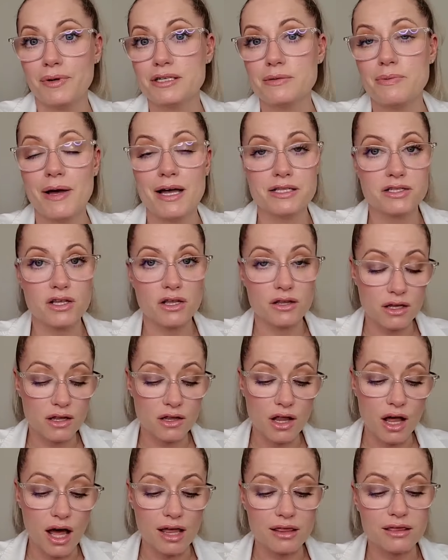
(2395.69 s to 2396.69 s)
It depends on the
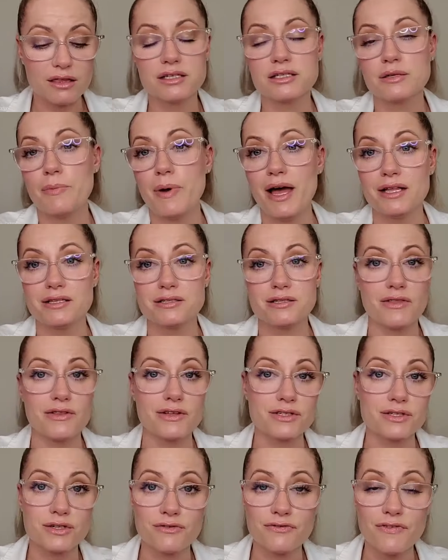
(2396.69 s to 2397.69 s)
cloth. It depends on
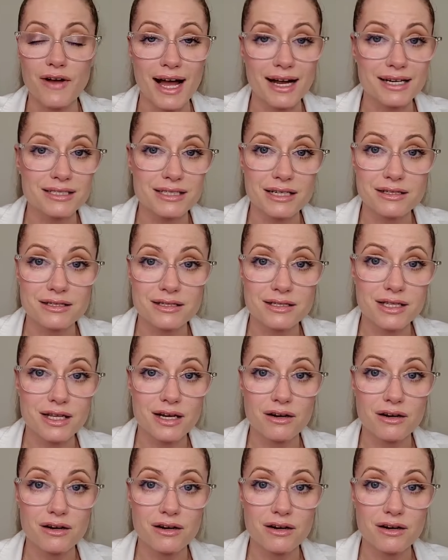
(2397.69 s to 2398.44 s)
the surfactants